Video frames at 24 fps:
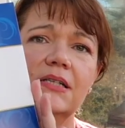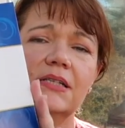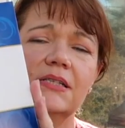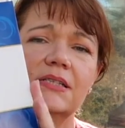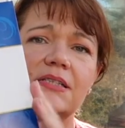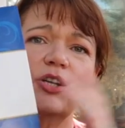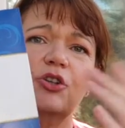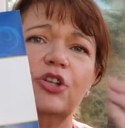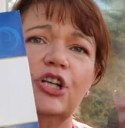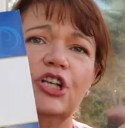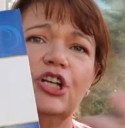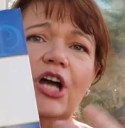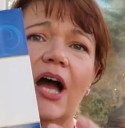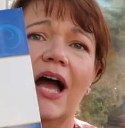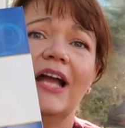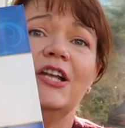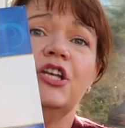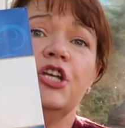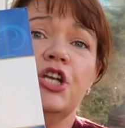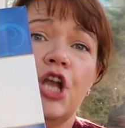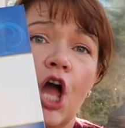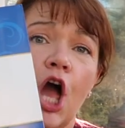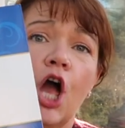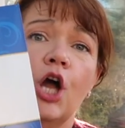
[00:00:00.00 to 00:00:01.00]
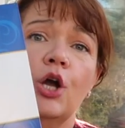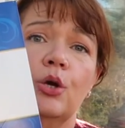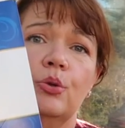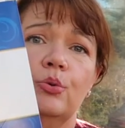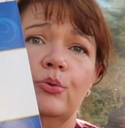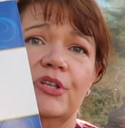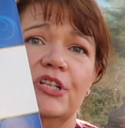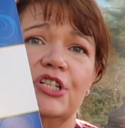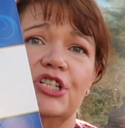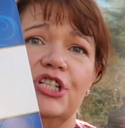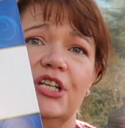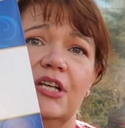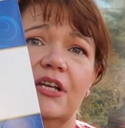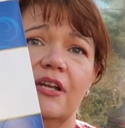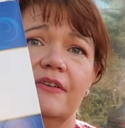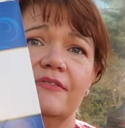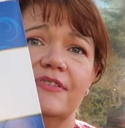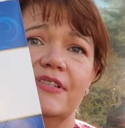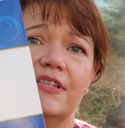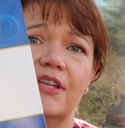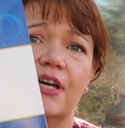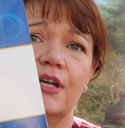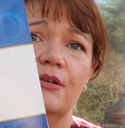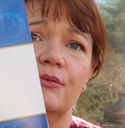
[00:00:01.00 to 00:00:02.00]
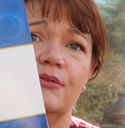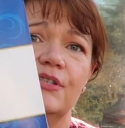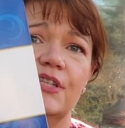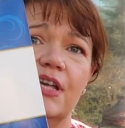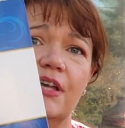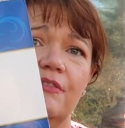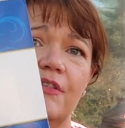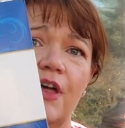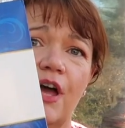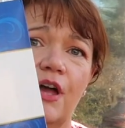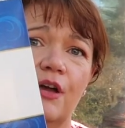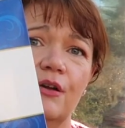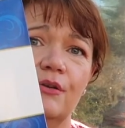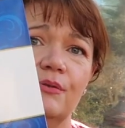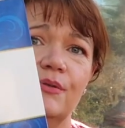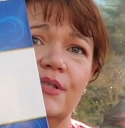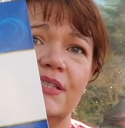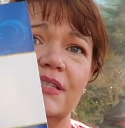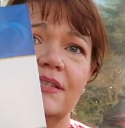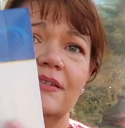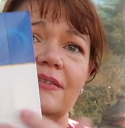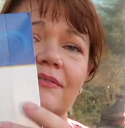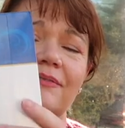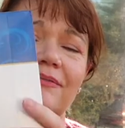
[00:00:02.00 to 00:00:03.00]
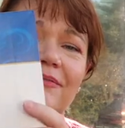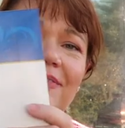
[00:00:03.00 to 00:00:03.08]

So I know that she loves those and those.